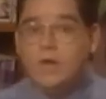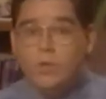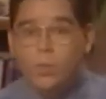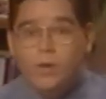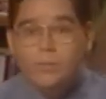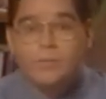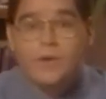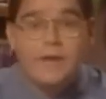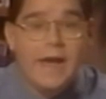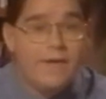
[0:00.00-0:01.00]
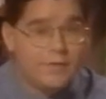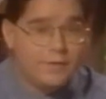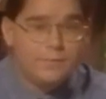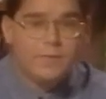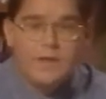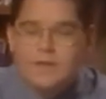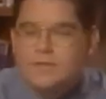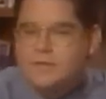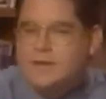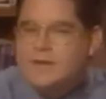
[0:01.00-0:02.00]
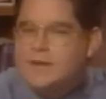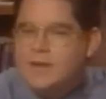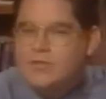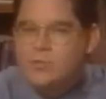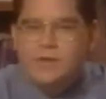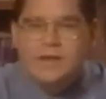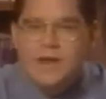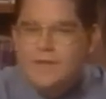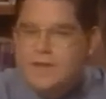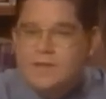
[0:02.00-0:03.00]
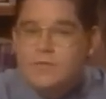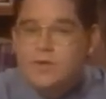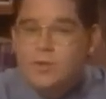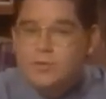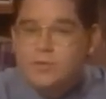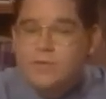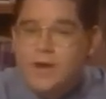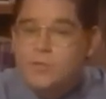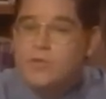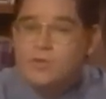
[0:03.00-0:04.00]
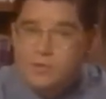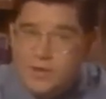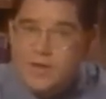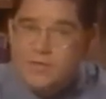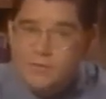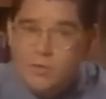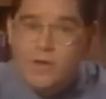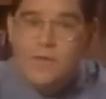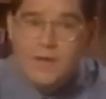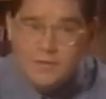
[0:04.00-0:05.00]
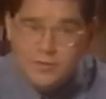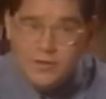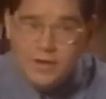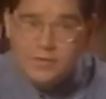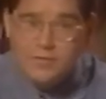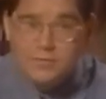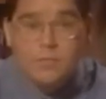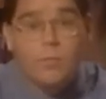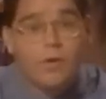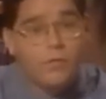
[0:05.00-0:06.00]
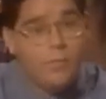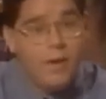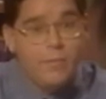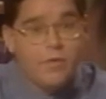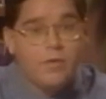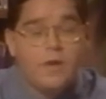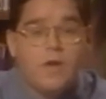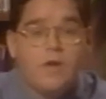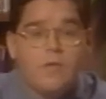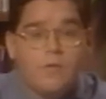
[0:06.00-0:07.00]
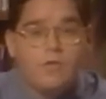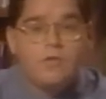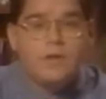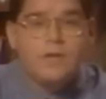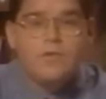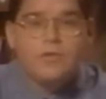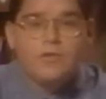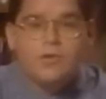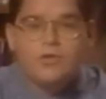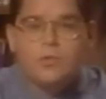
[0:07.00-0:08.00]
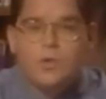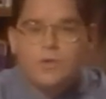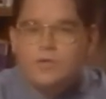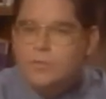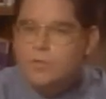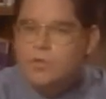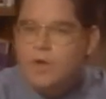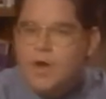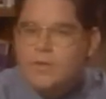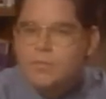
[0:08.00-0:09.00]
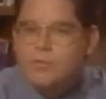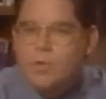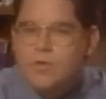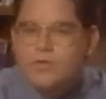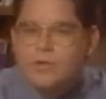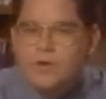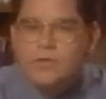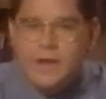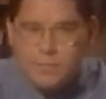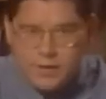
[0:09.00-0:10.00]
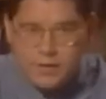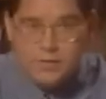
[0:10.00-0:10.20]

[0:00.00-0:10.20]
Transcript: Well, there you have it. See, it's really not that difficult to find what you're looking for on the internet. But remember, first give your search query some thought before you start typing.